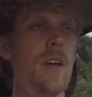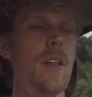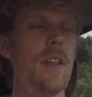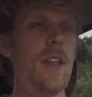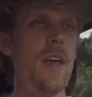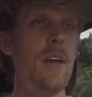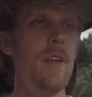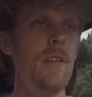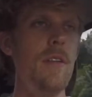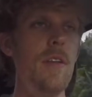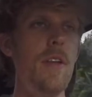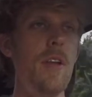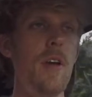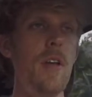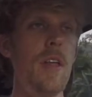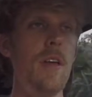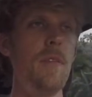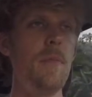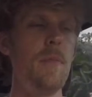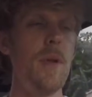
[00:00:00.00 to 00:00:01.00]
they, you know,
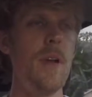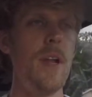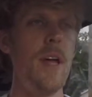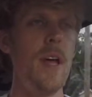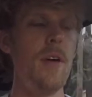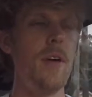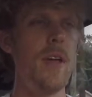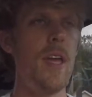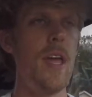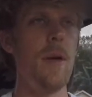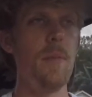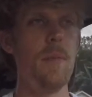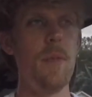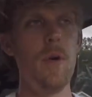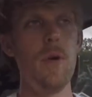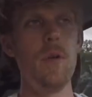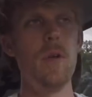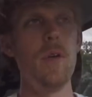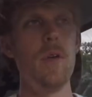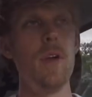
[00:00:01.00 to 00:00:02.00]
they've put a Hellcat
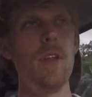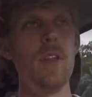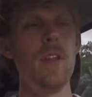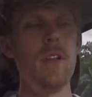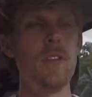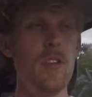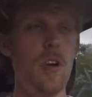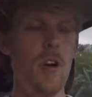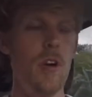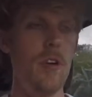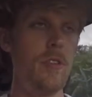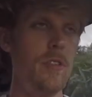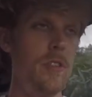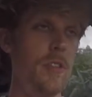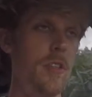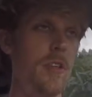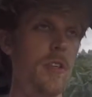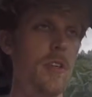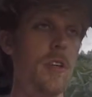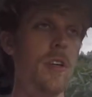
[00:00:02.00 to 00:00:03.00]
motor in the
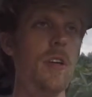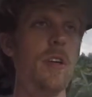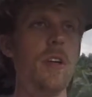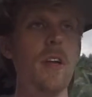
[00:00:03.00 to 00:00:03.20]
Charger,